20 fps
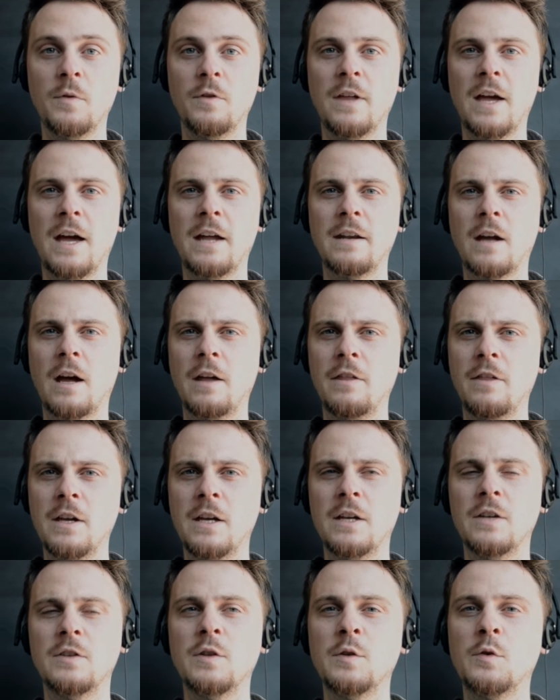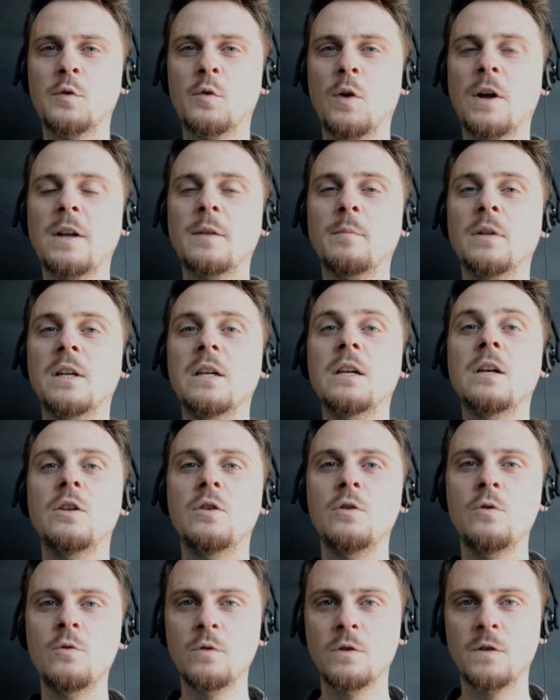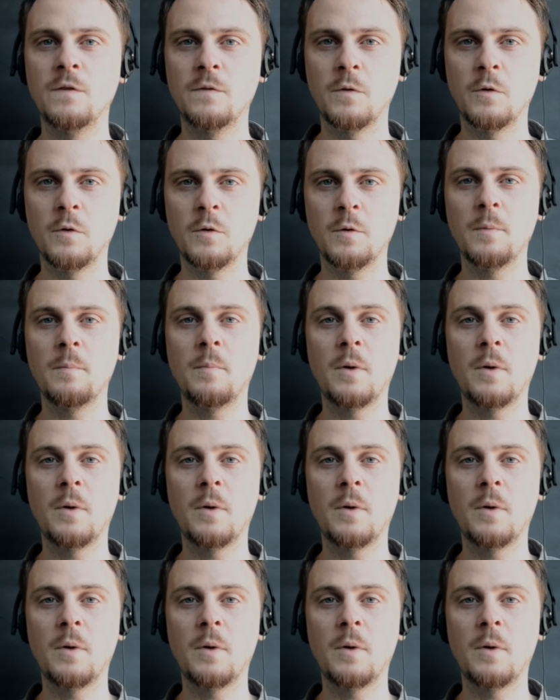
that I think is incredibly useful,